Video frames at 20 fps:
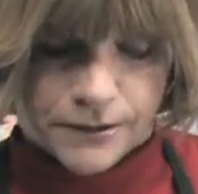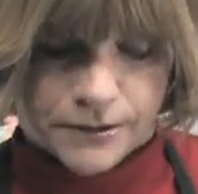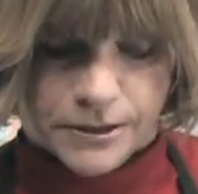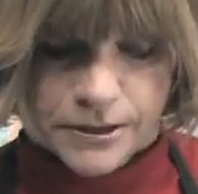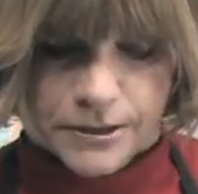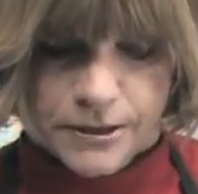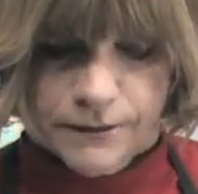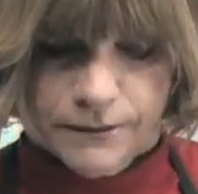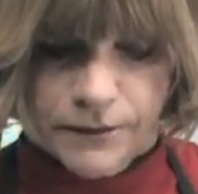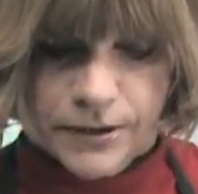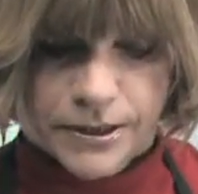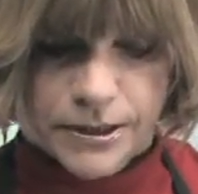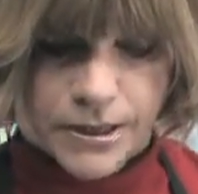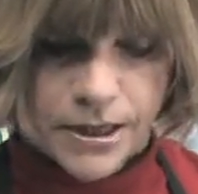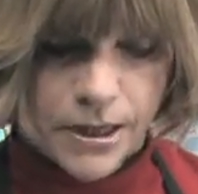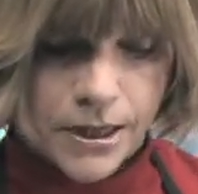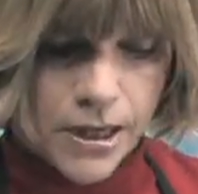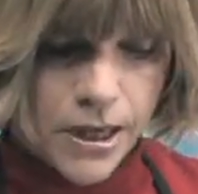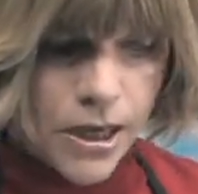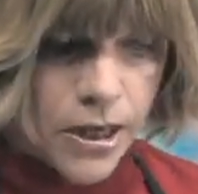There's a
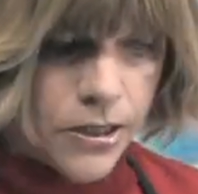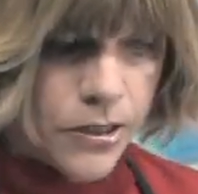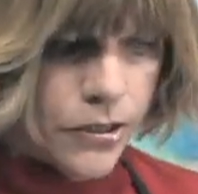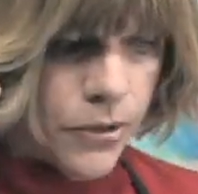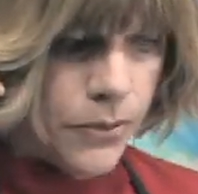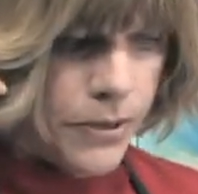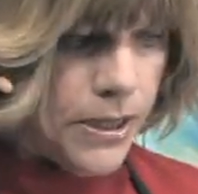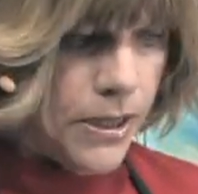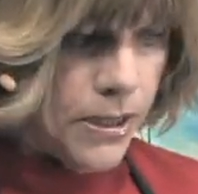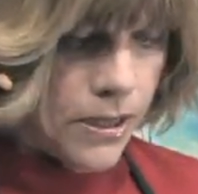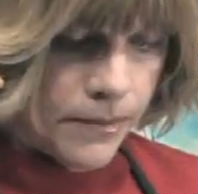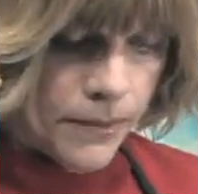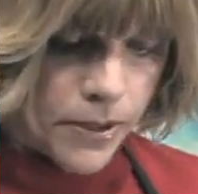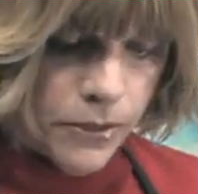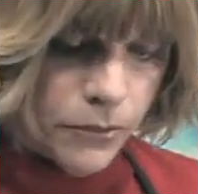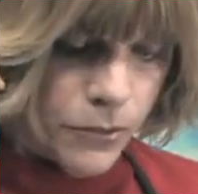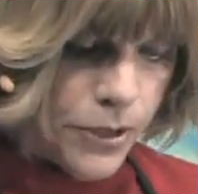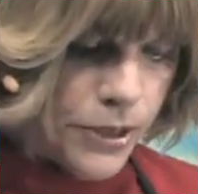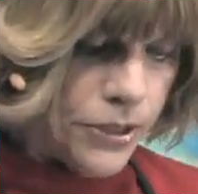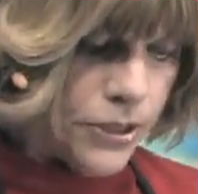difference. So again, I'm going
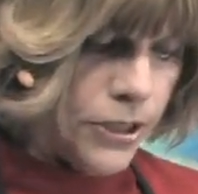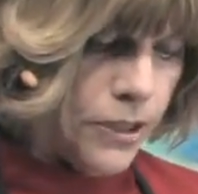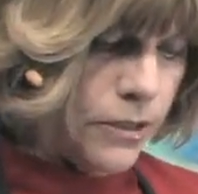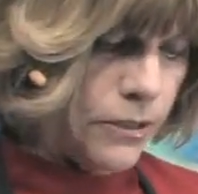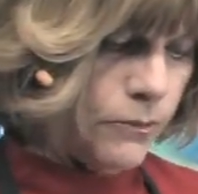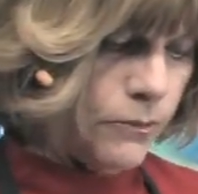to reach